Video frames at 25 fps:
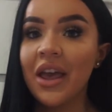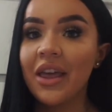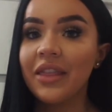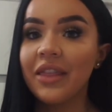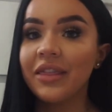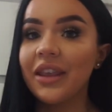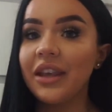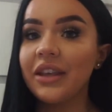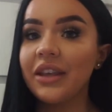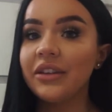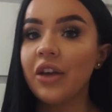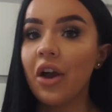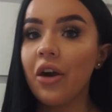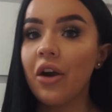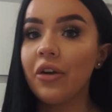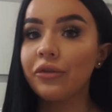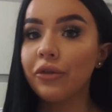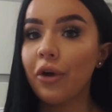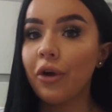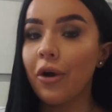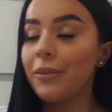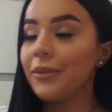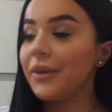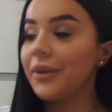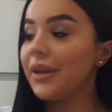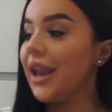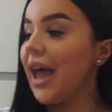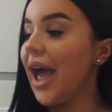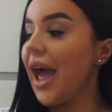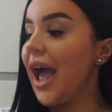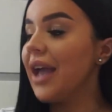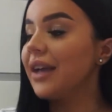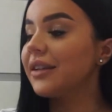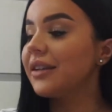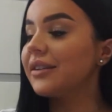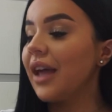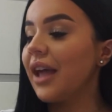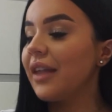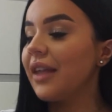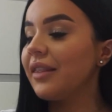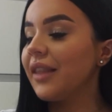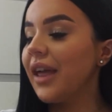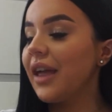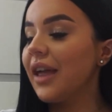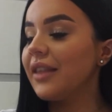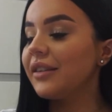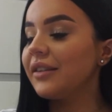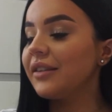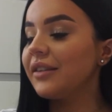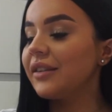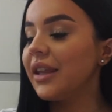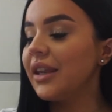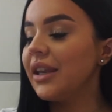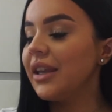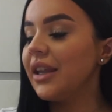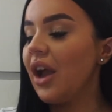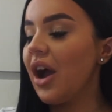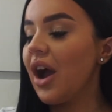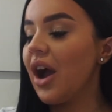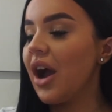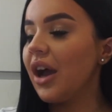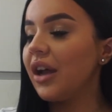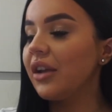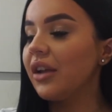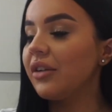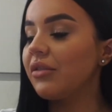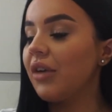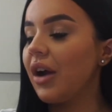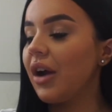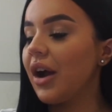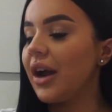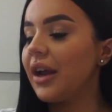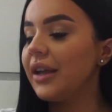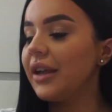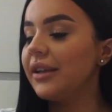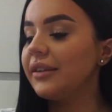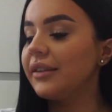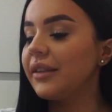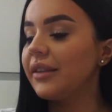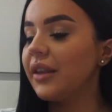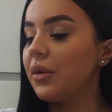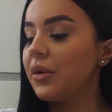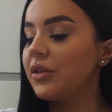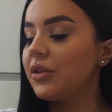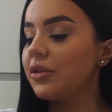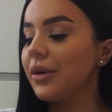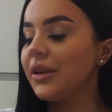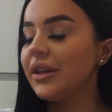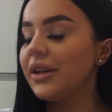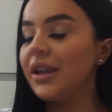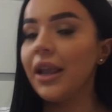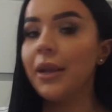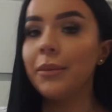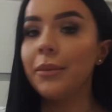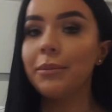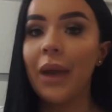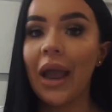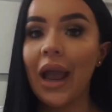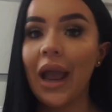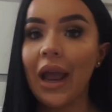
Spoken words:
These are from Next and they're the skinny high rise. They were £28